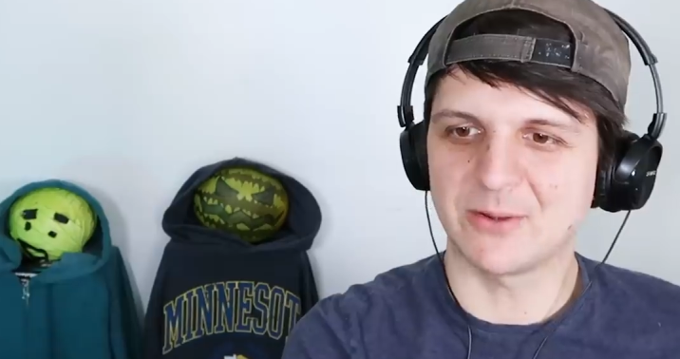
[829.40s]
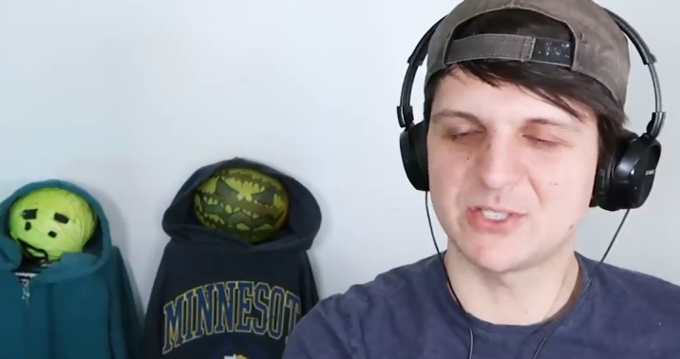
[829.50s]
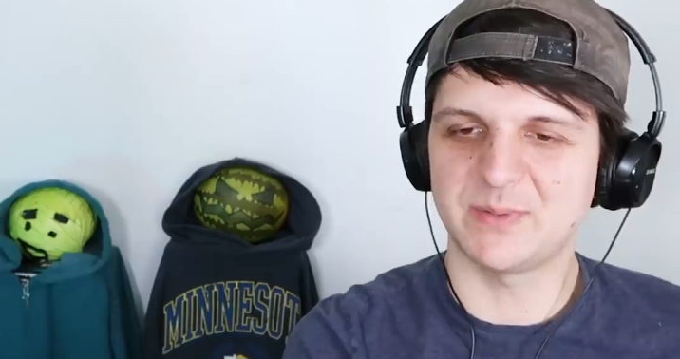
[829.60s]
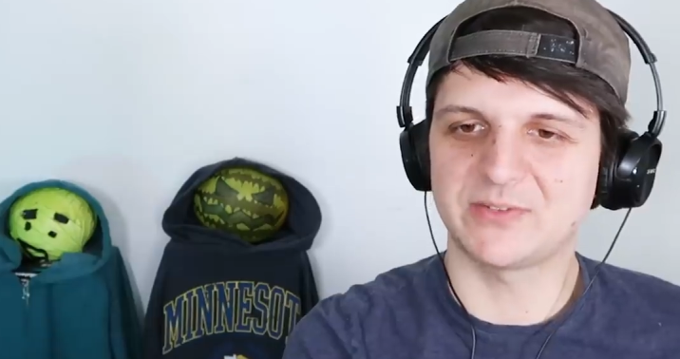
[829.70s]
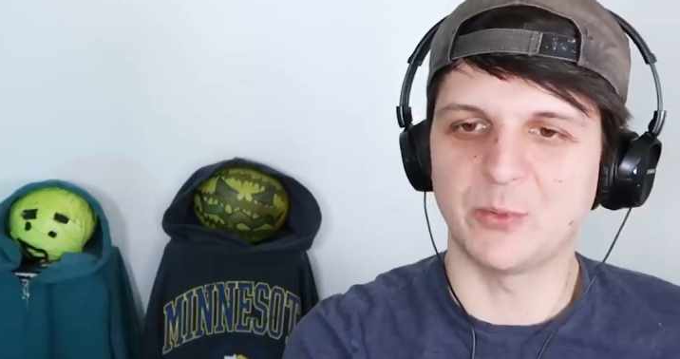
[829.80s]
Speaker 1: How
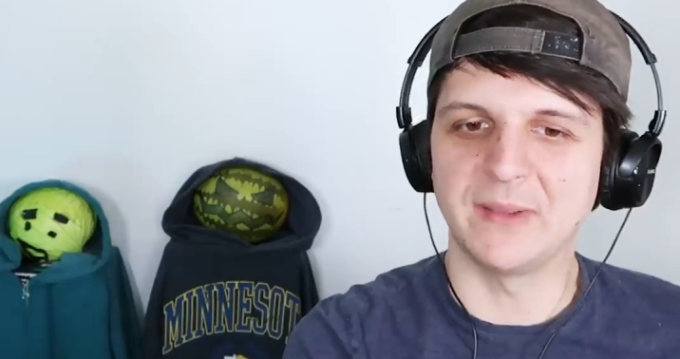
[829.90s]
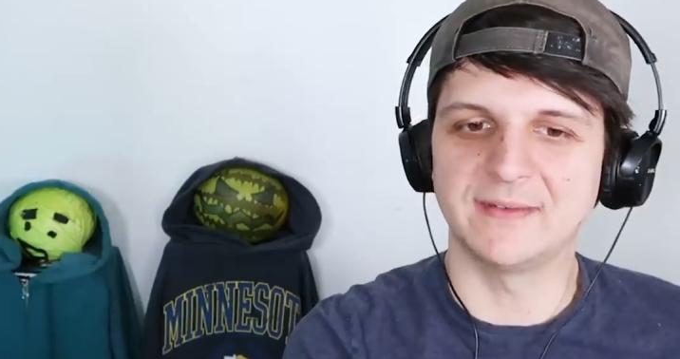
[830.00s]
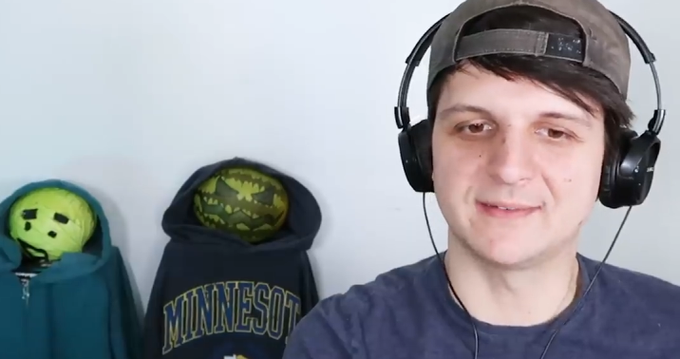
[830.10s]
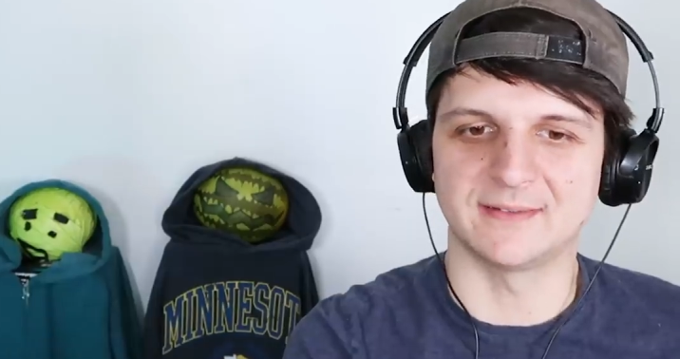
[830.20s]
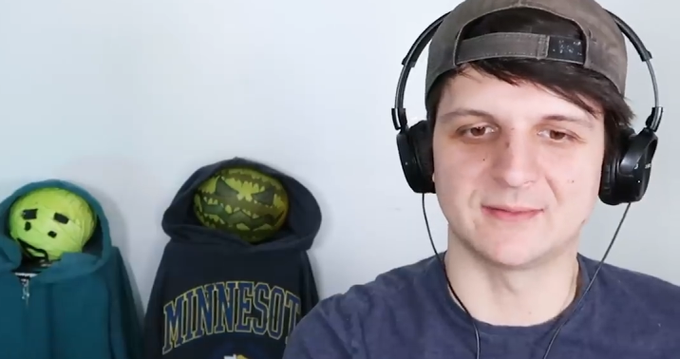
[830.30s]
could you be so
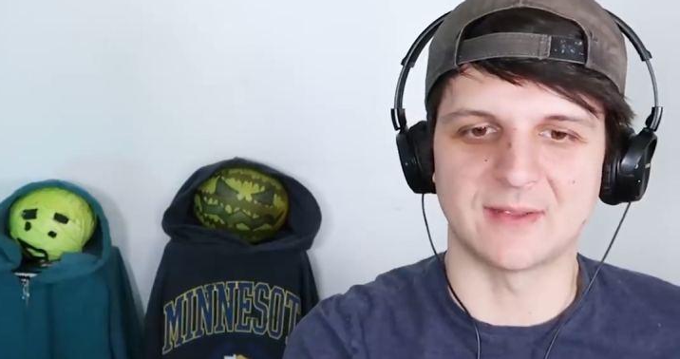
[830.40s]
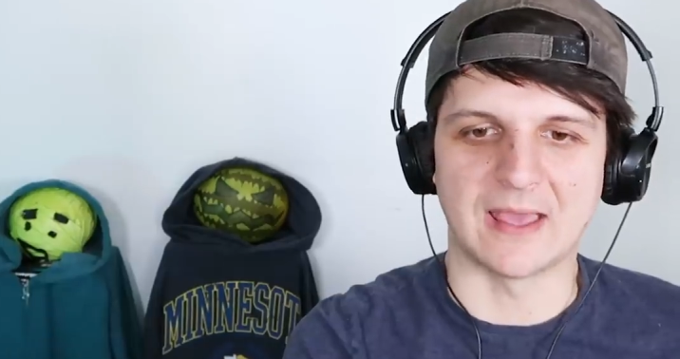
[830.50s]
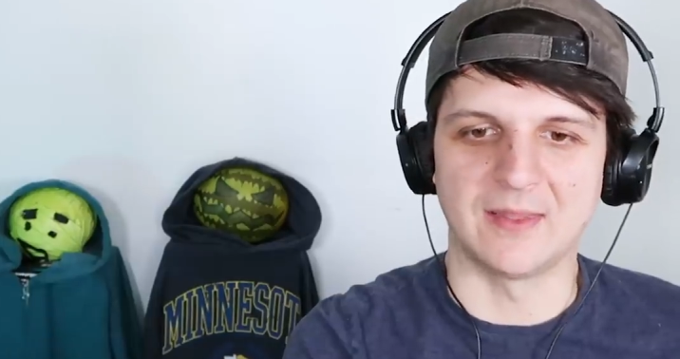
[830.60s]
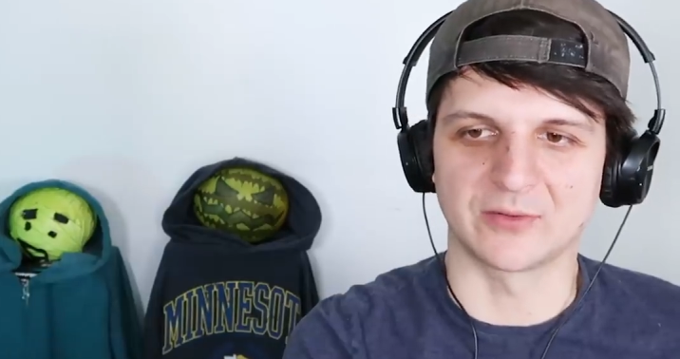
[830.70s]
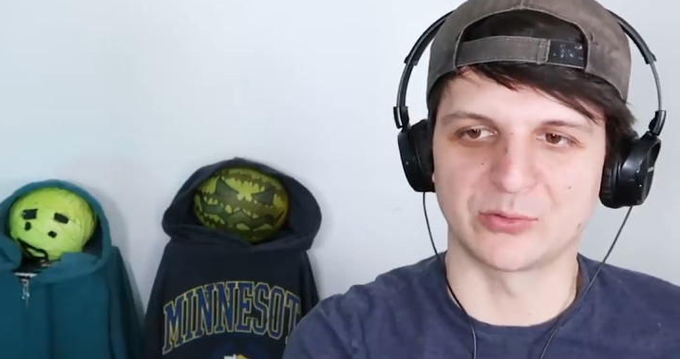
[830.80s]
mean to
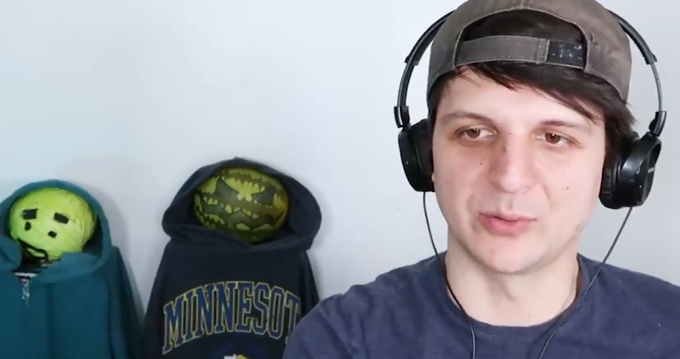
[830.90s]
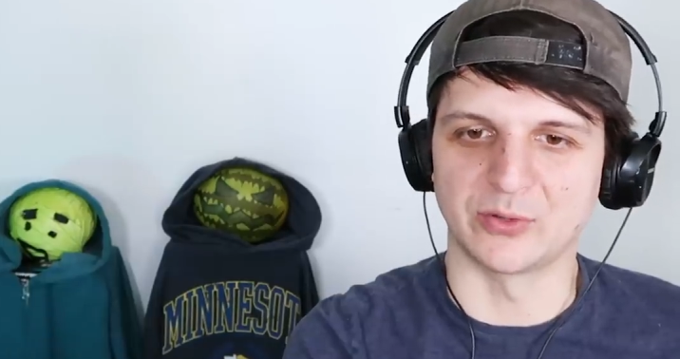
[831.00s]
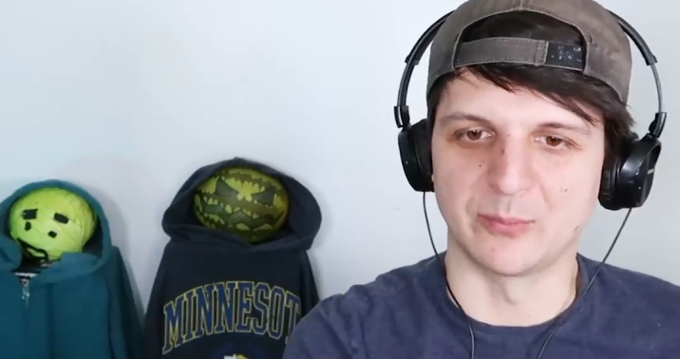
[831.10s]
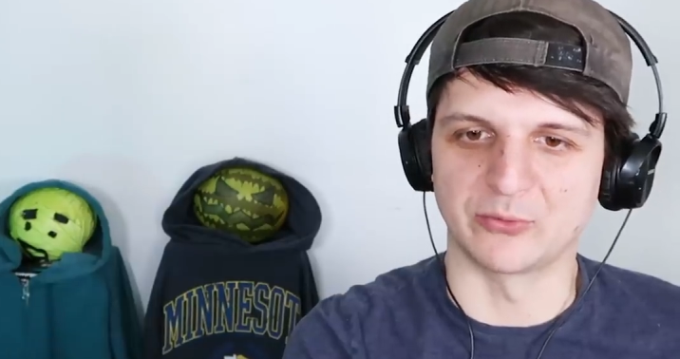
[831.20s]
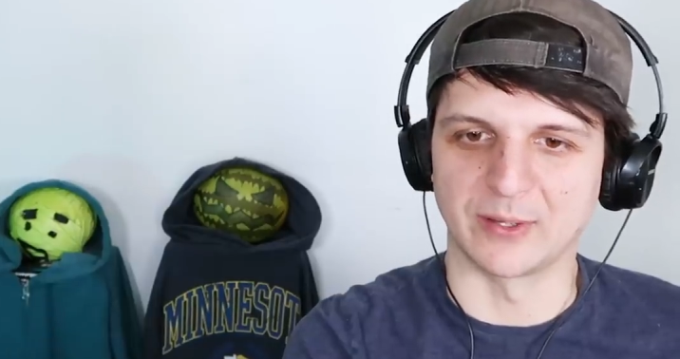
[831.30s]
Alex
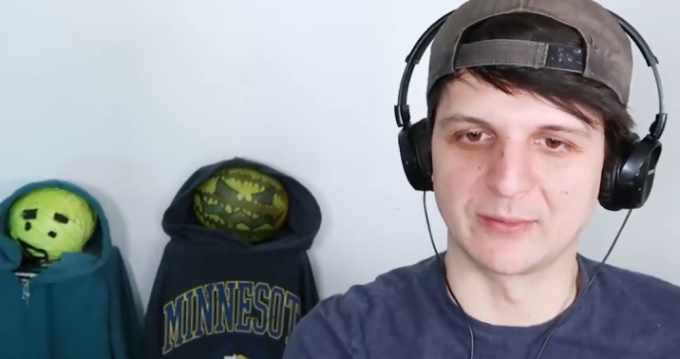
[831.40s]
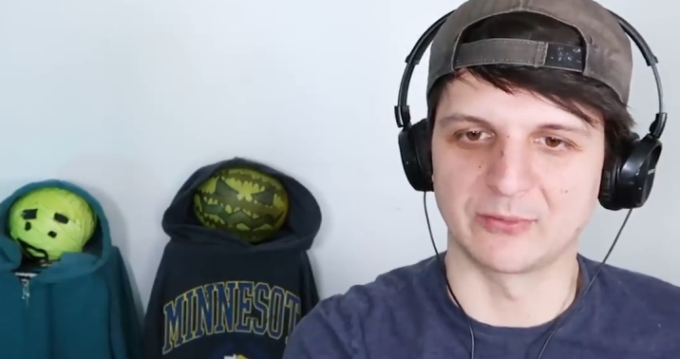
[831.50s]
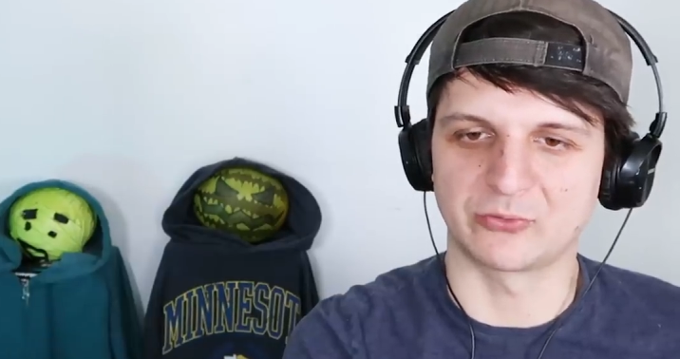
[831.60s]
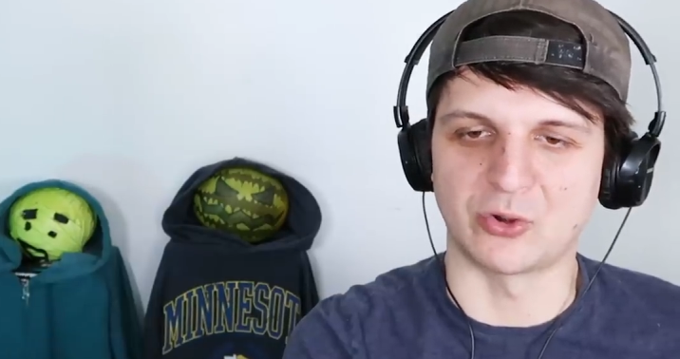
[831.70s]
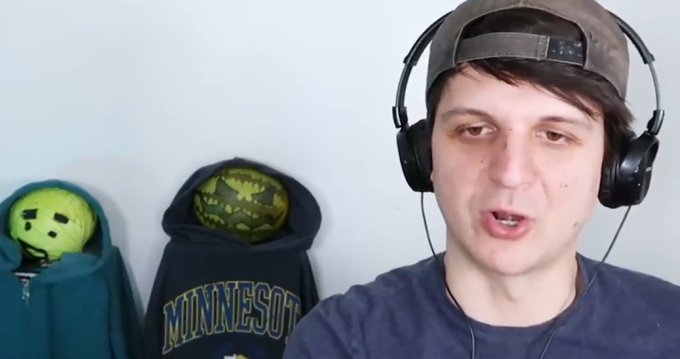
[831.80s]
Louis
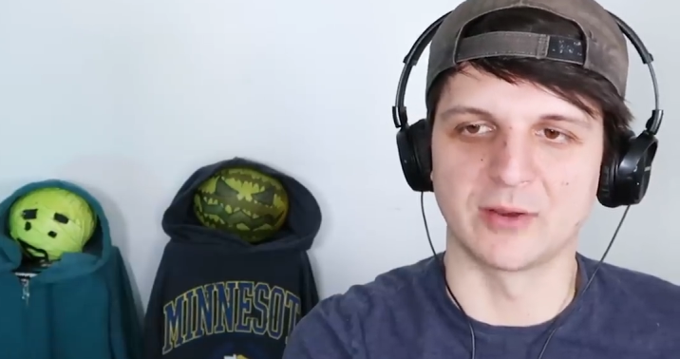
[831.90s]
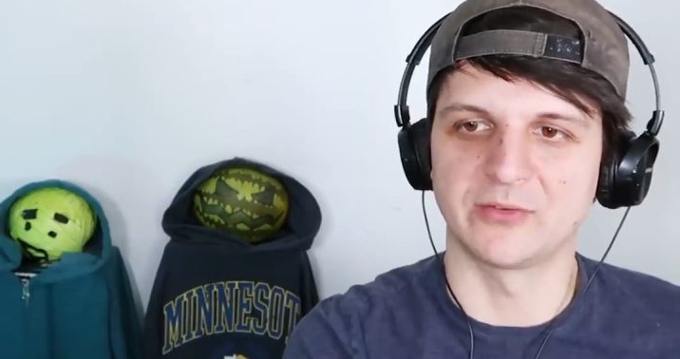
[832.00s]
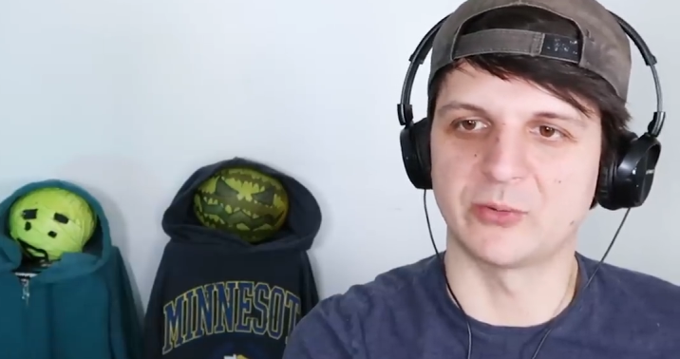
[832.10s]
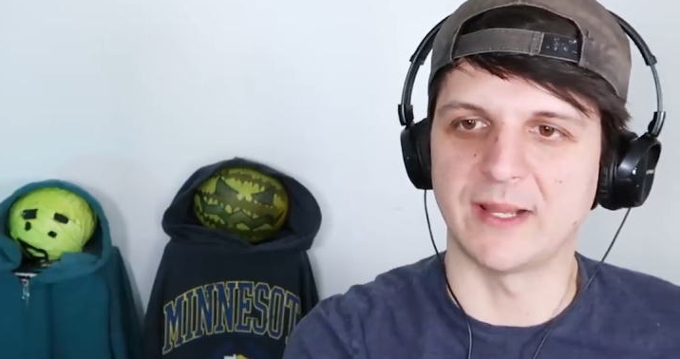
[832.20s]
Armstrong? Strong. He's so